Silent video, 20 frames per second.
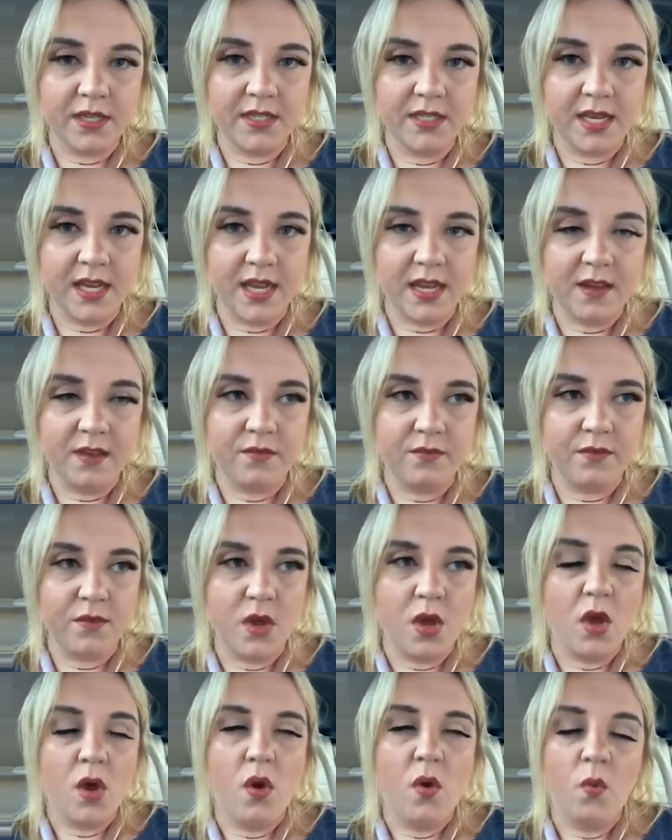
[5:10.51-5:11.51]
and to have
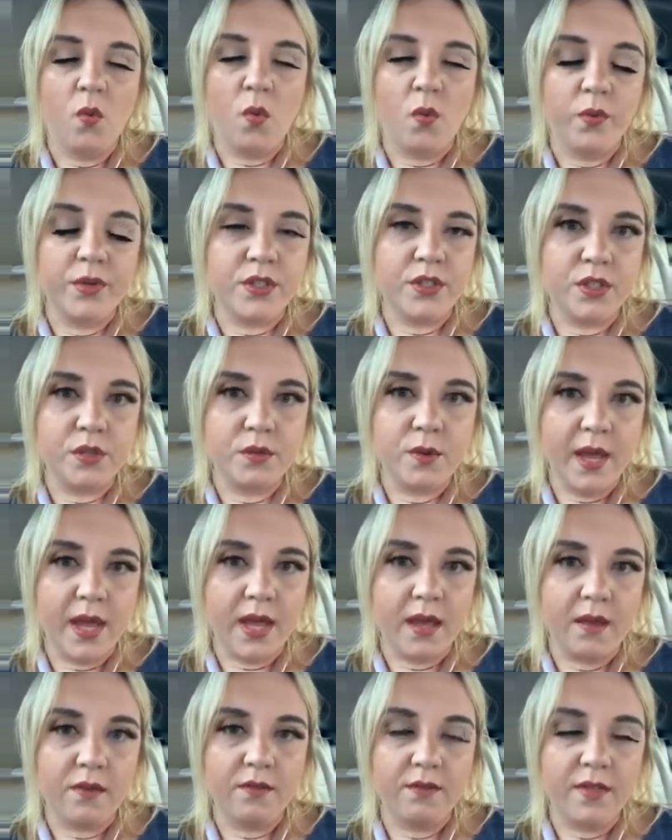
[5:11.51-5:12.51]
what we do
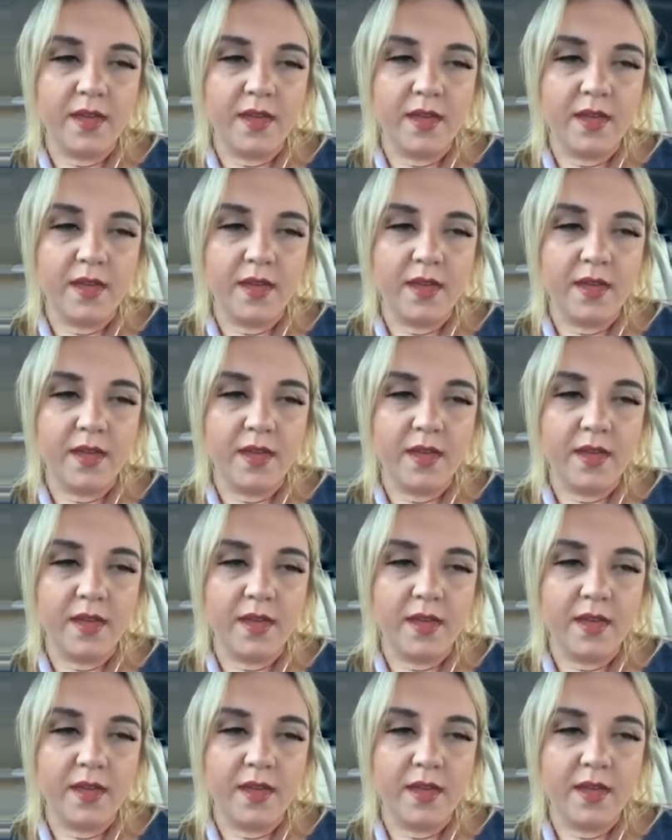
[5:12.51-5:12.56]
have.